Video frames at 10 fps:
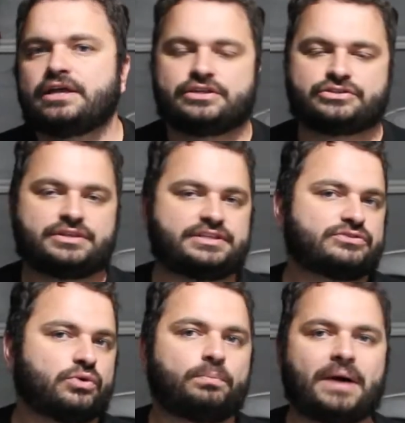So this is
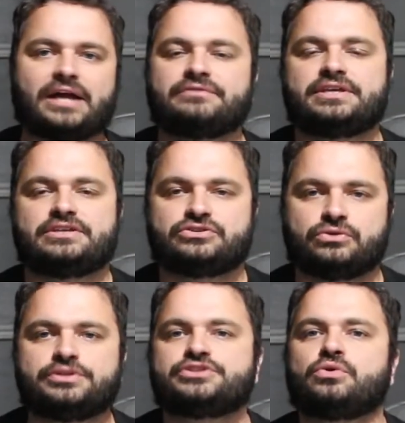all part of the
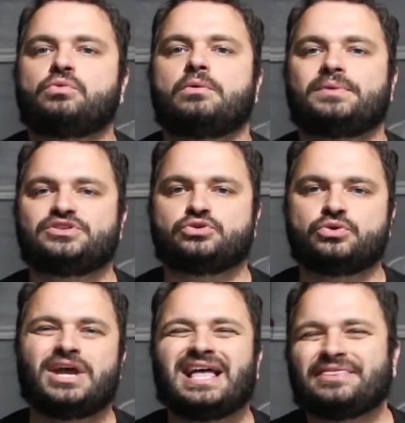install. This is all what we do.